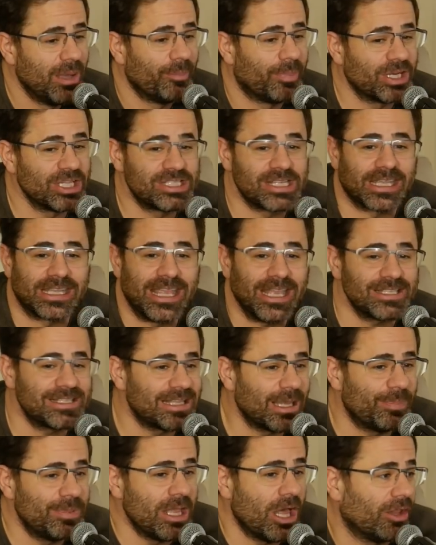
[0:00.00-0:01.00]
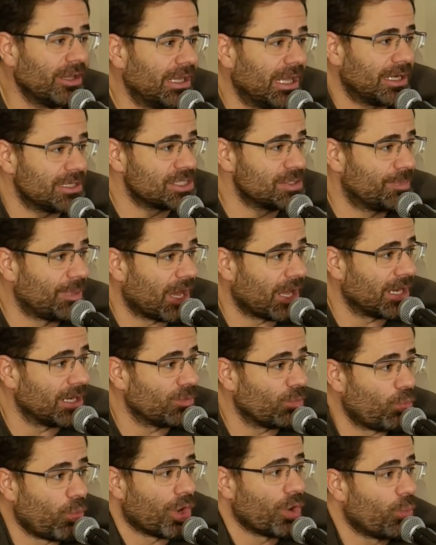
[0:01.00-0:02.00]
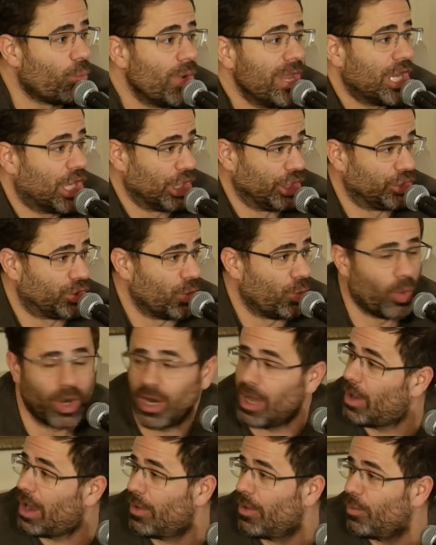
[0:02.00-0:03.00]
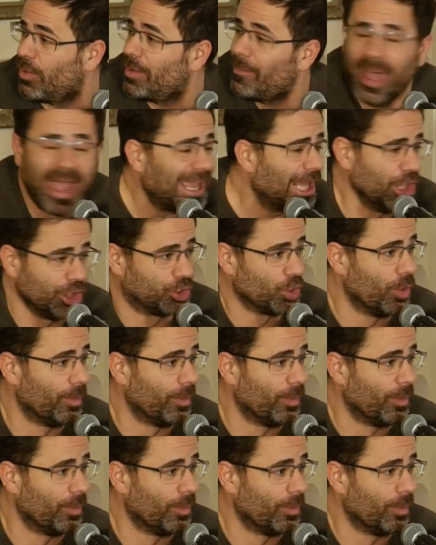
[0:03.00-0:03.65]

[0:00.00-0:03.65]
But it's like, yeah, stop yelling at us about it. What are we gonna do? What, right. what am I gonna